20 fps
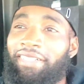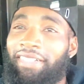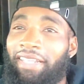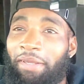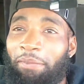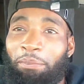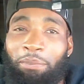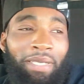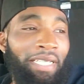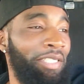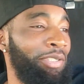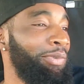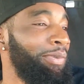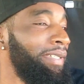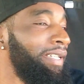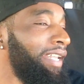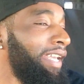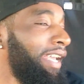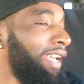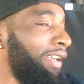they beat you
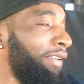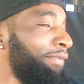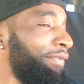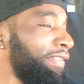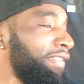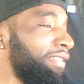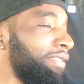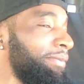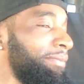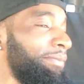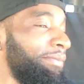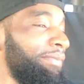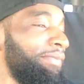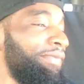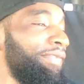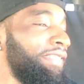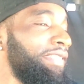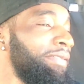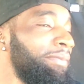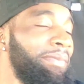in the head for some
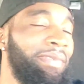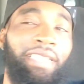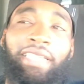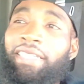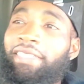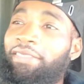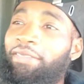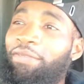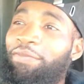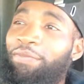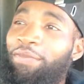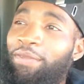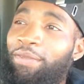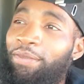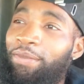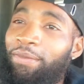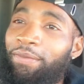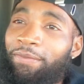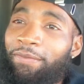for some diesel fuel.